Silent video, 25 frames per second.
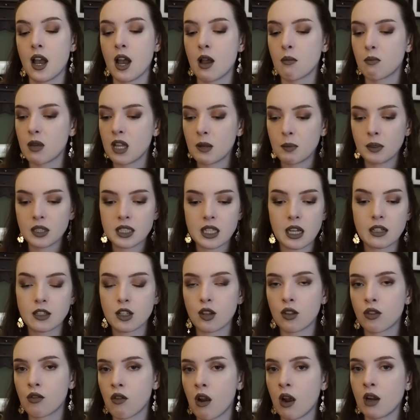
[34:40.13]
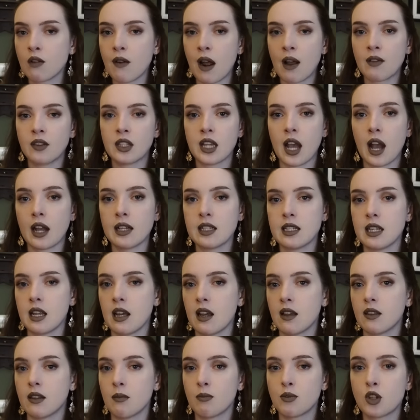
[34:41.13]
People tend to throw around the
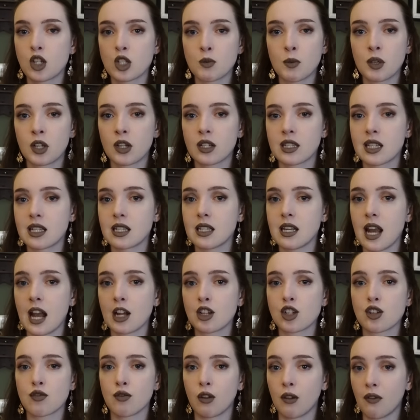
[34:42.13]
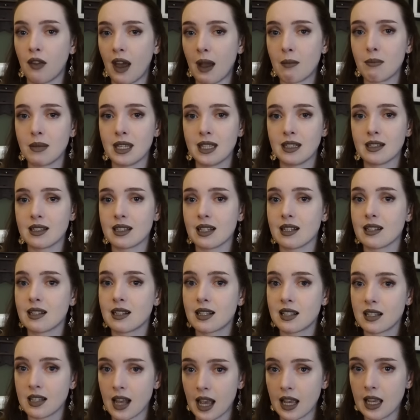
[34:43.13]
idea that just because it's natural, that means it's
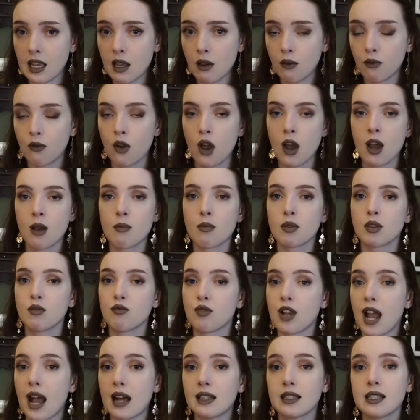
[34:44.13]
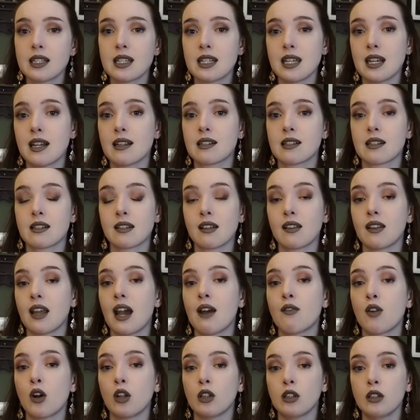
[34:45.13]
safe. But the reality is that
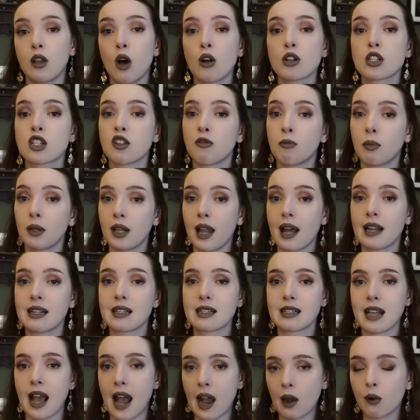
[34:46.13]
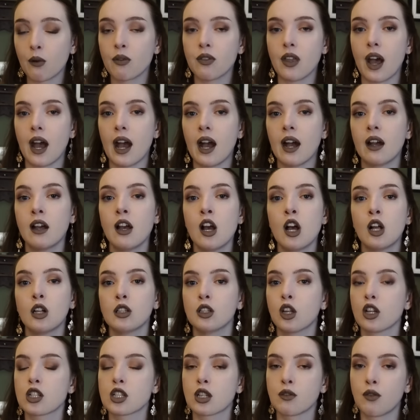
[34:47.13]
there are lots of plants out there,
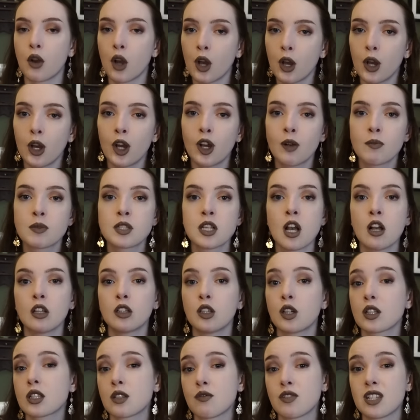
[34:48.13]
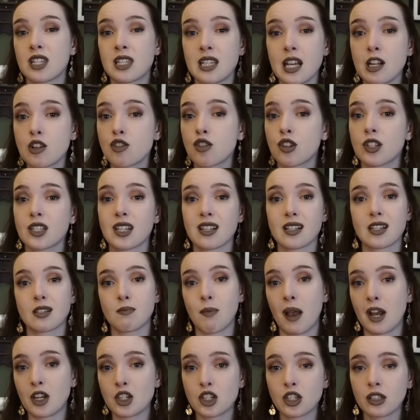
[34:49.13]
lots of herbs, lots of citrus
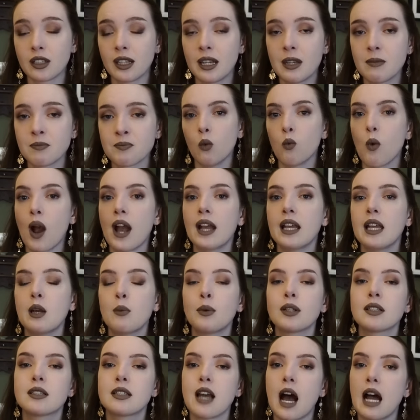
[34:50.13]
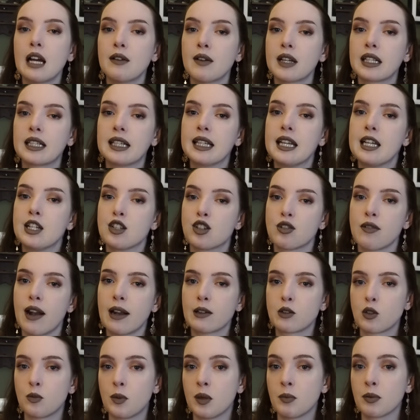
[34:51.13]
especially, where it will directly
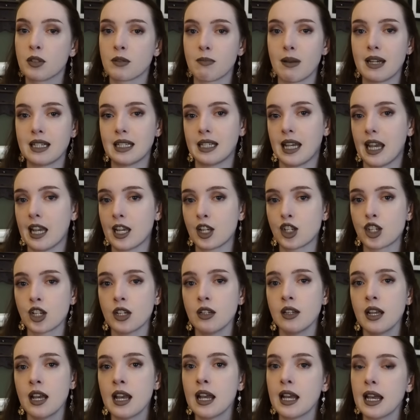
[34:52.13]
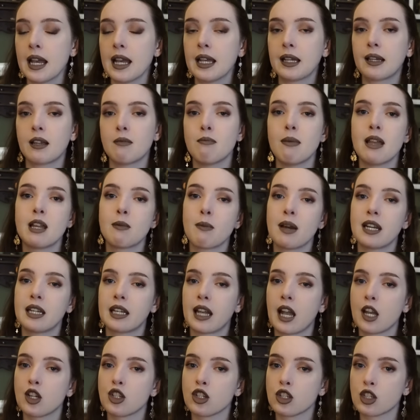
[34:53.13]
interact with people's medication. It can make
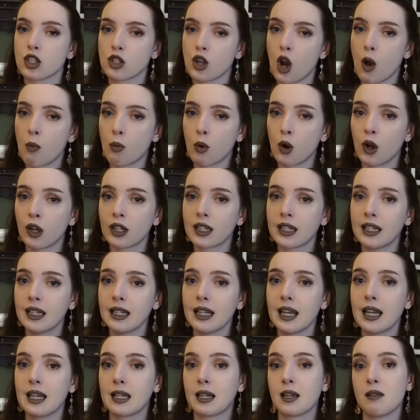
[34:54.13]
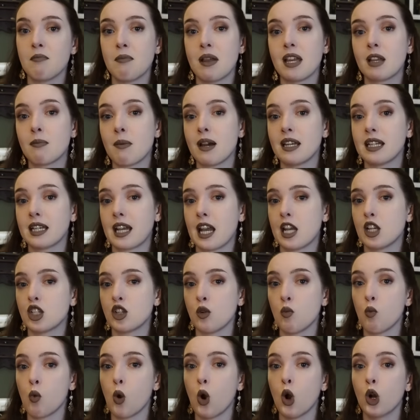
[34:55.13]
medication stop working. It can make
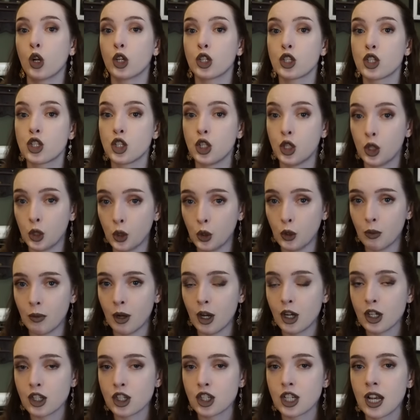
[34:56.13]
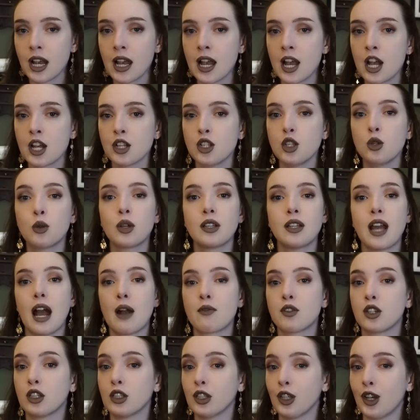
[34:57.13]
medication work too much. You can have
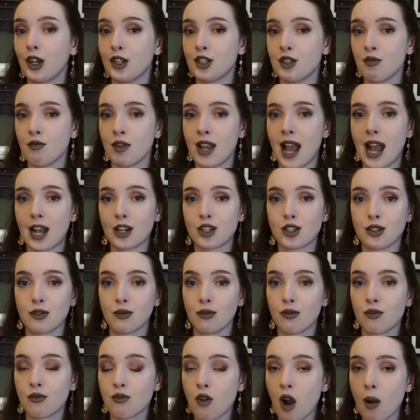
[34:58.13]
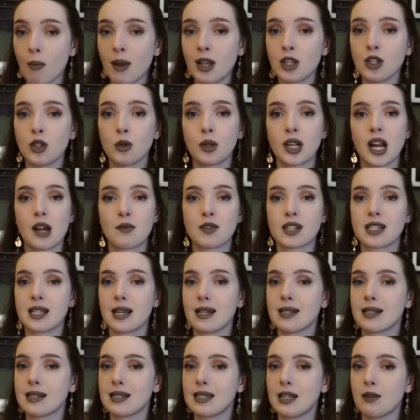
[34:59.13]
an allergic reaction from it. You can have a
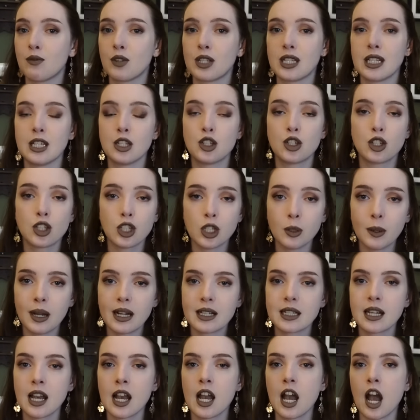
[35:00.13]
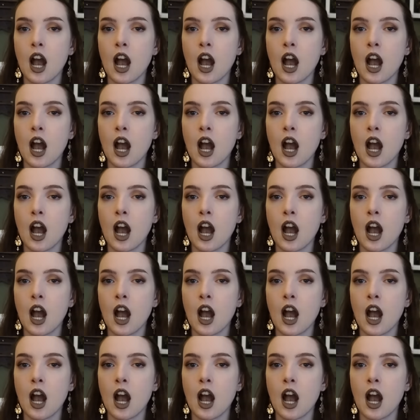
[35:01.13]
sensitivity to it.